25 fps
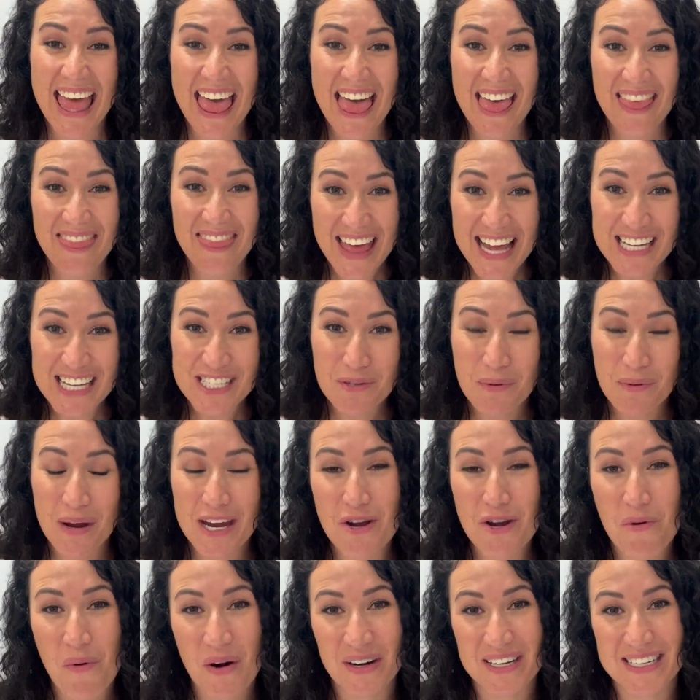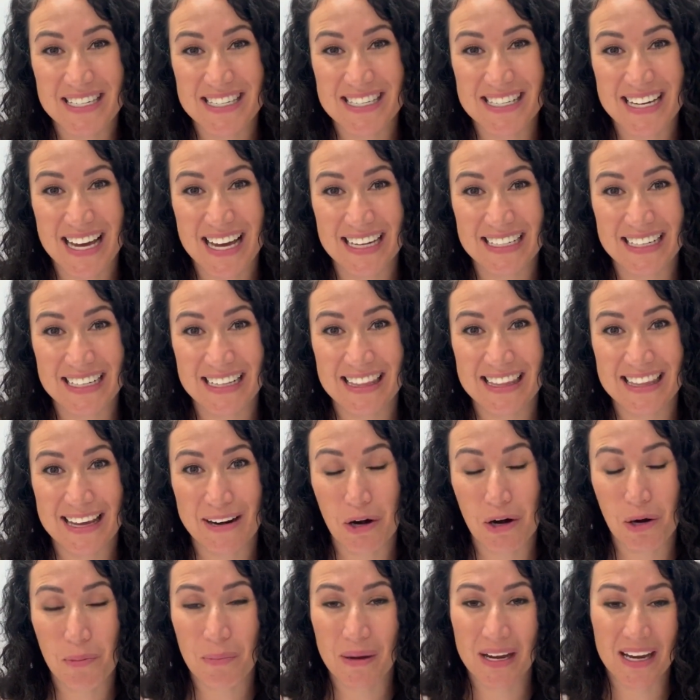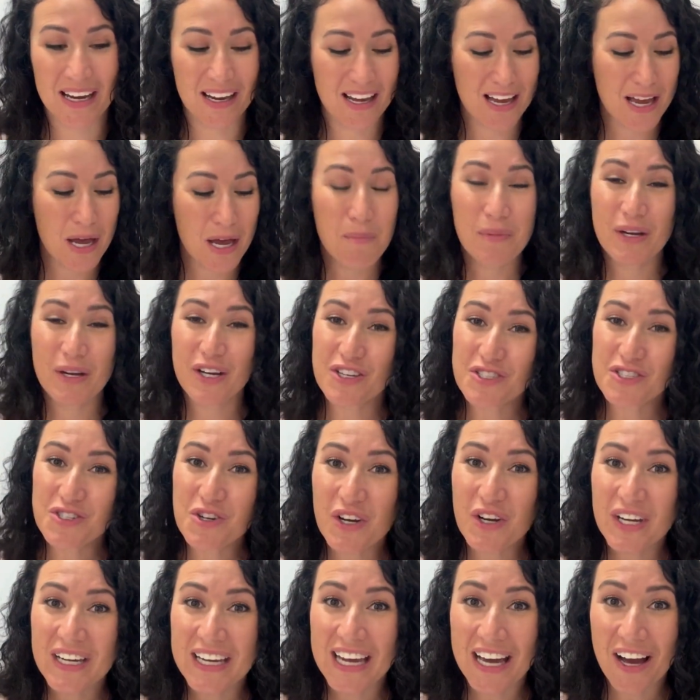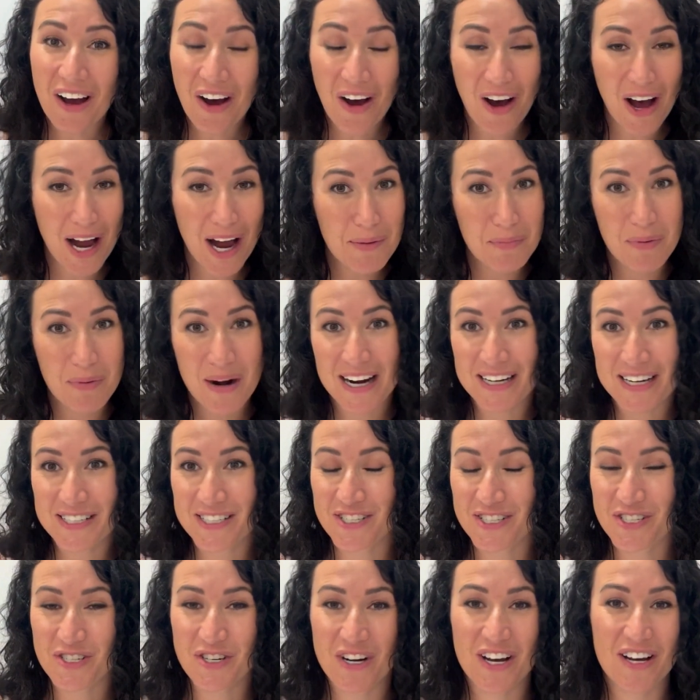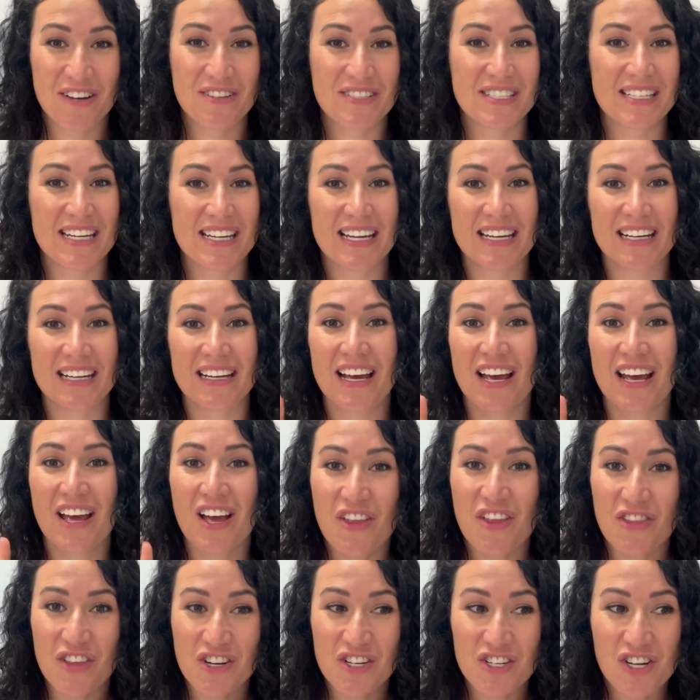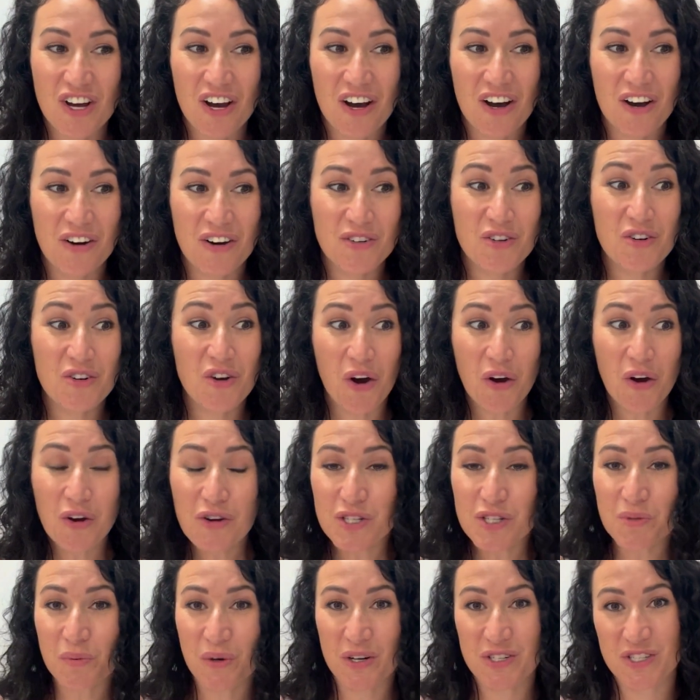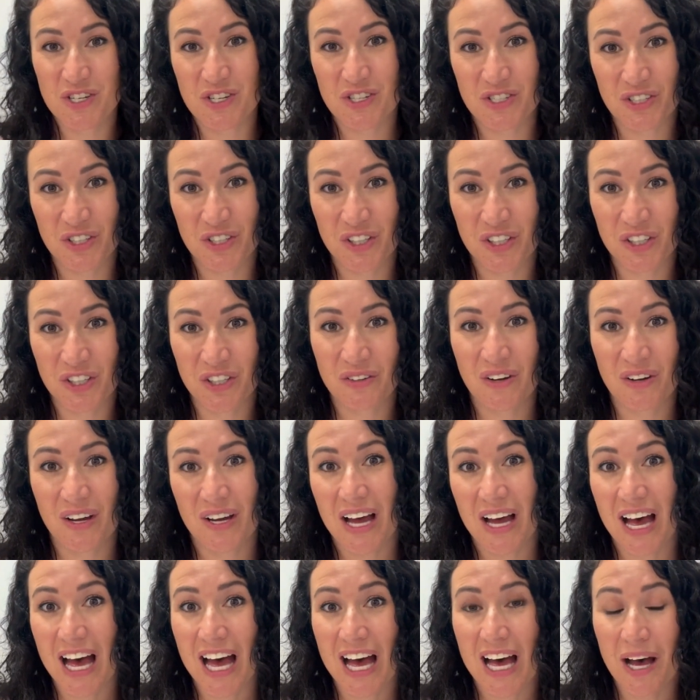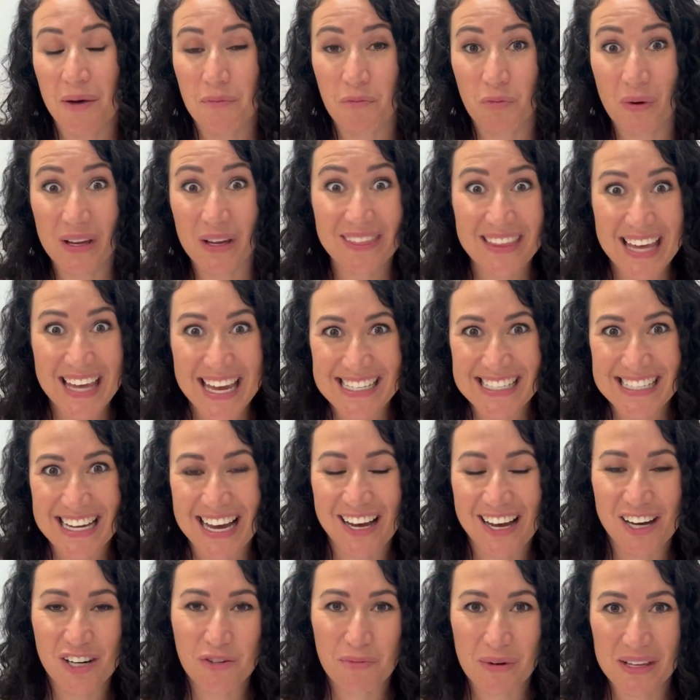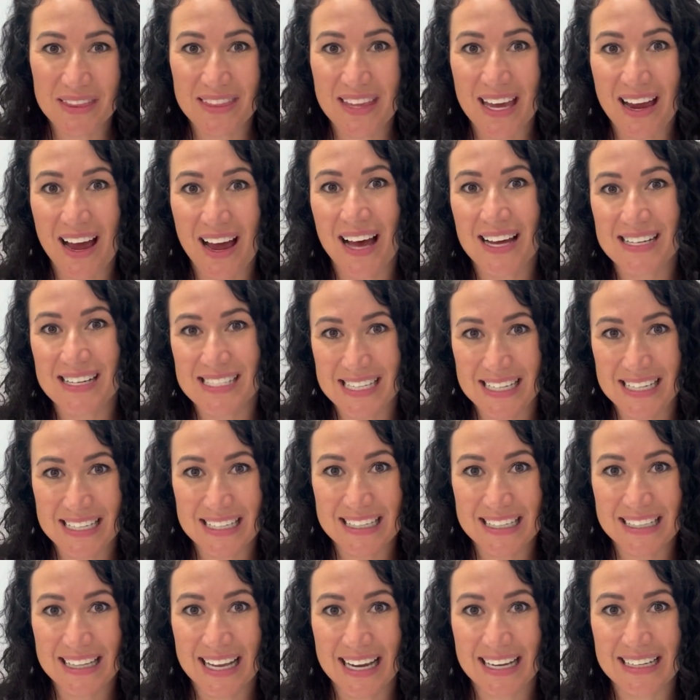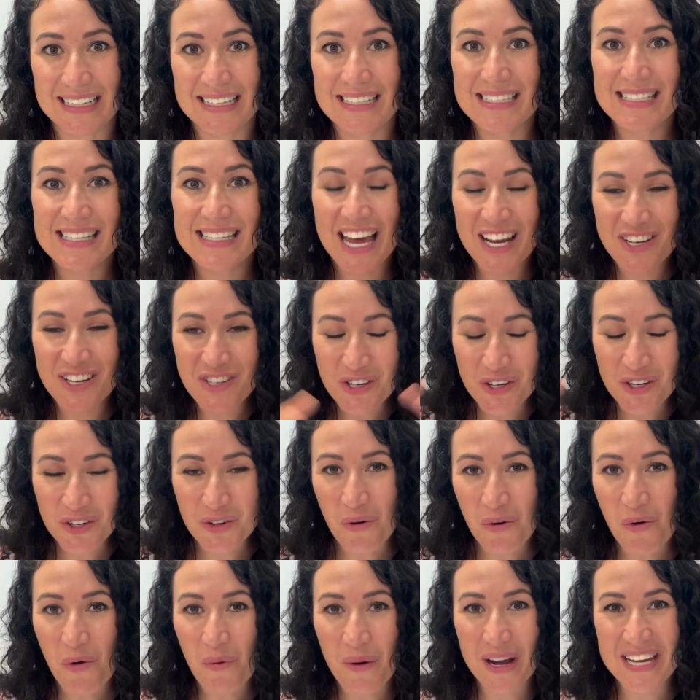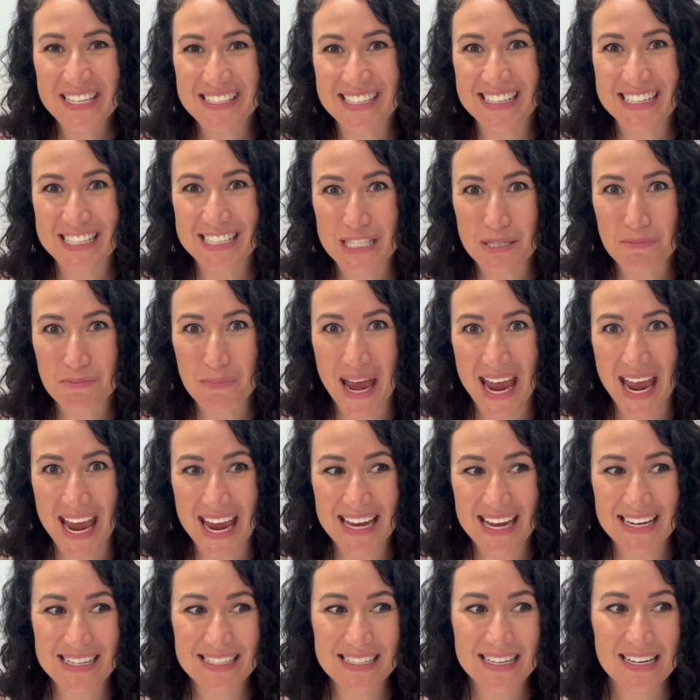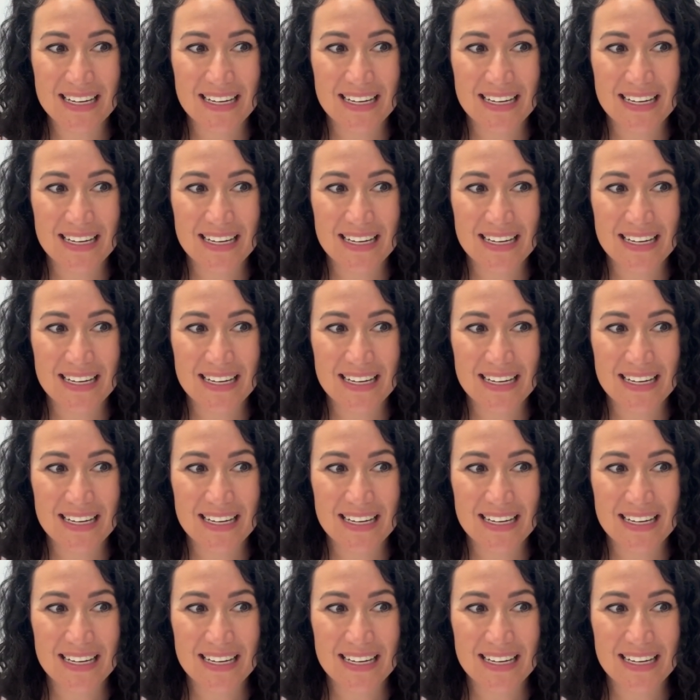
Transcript: That's where you want to start in therapy, because you can get high practice trials in. The child knows what to do with their tongue, with their articulators, and you can always expand